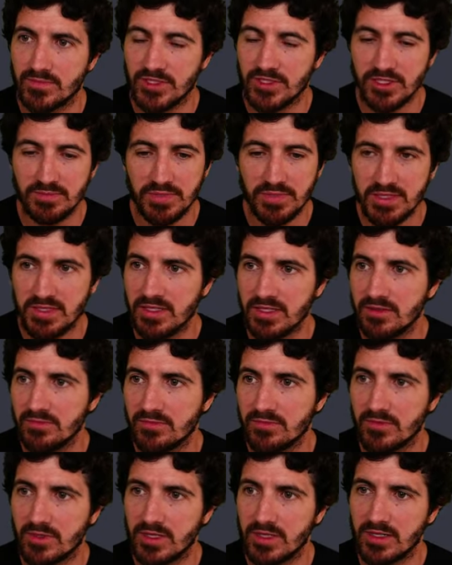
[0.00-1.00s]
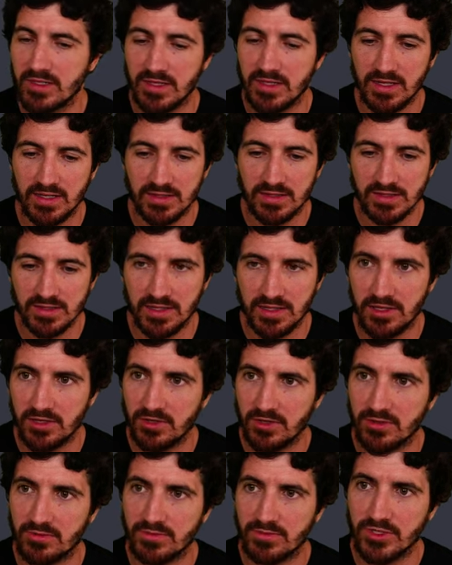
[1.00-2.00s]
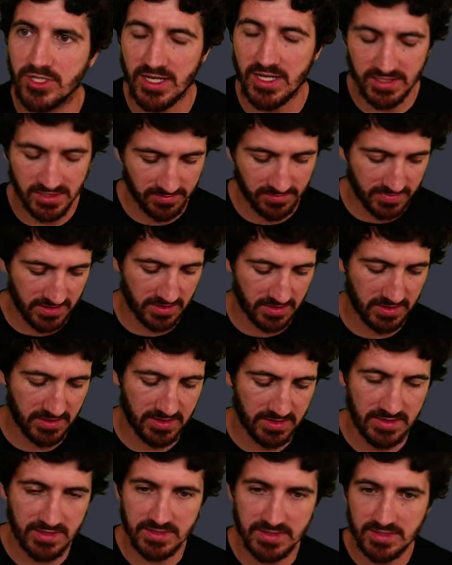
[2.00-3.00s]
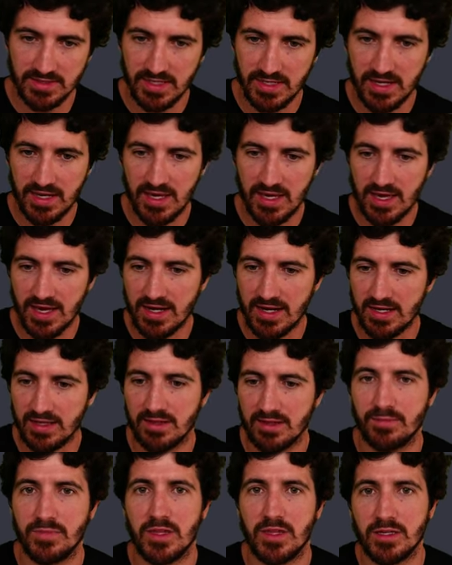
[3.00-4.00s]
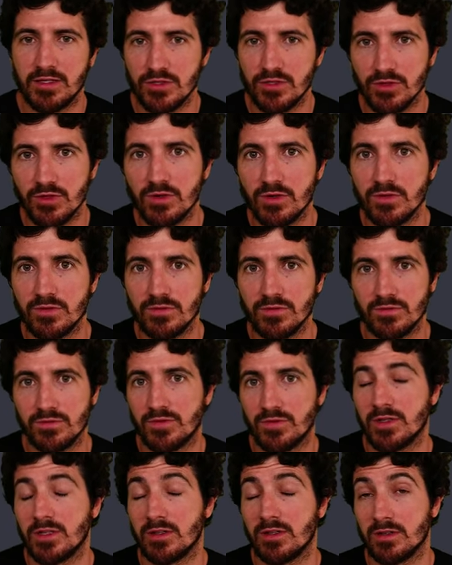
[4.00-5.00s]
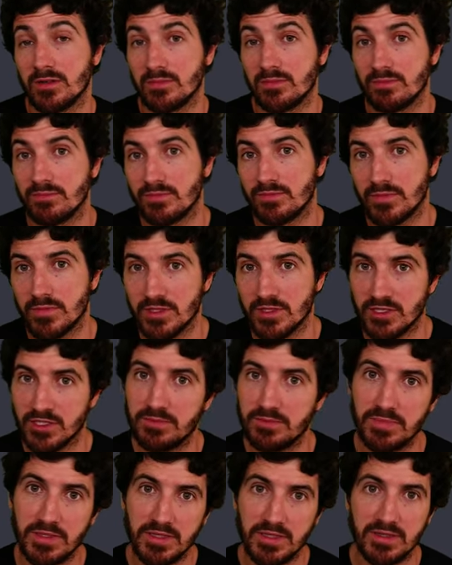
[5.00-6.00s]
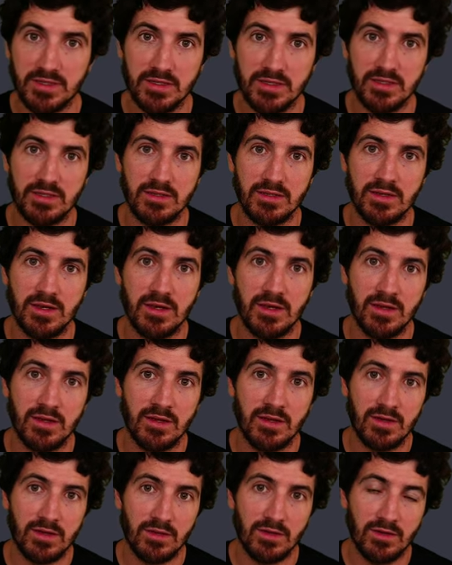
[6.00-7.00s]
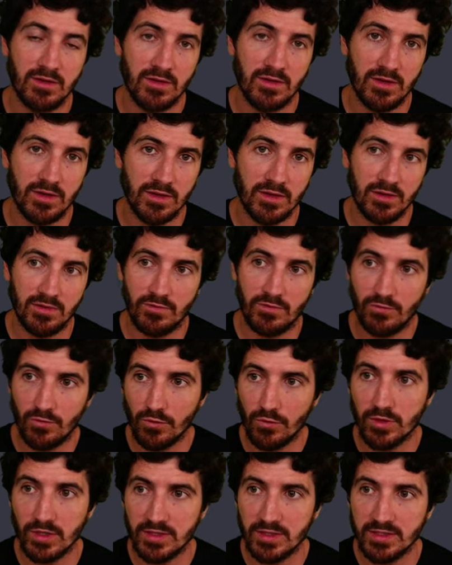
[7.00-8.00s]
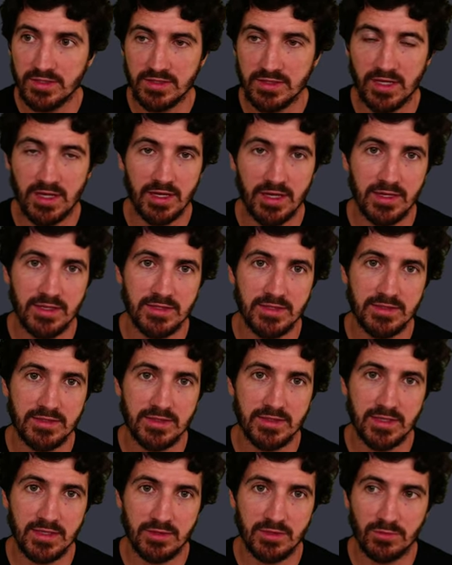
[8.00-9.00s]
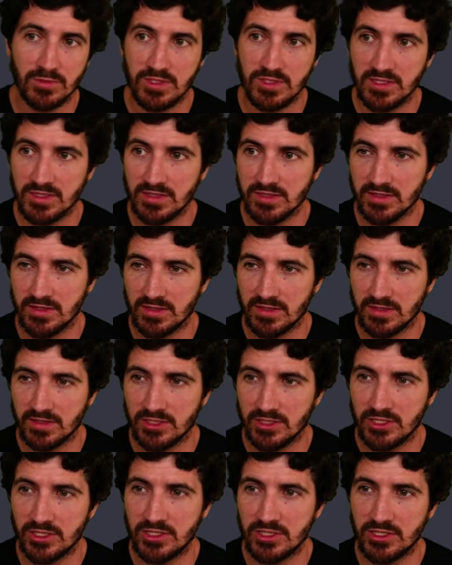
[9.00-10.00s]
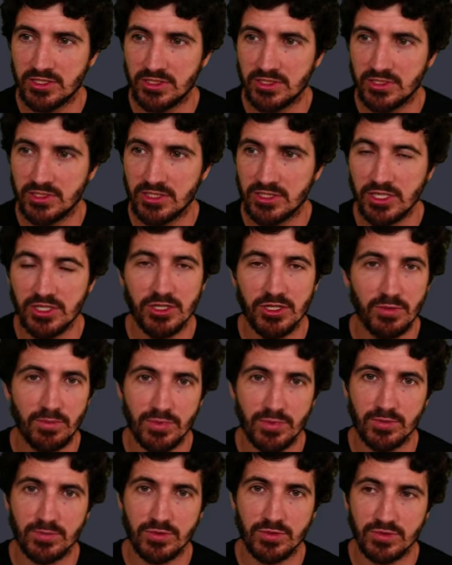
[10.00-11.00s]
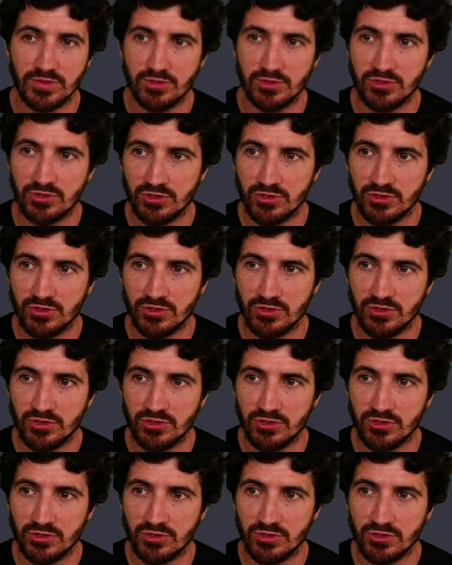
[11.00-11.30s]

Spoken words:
GPT, right? And here ChatGPT is an adaptation of GPT-4 in this case, which is a general purpose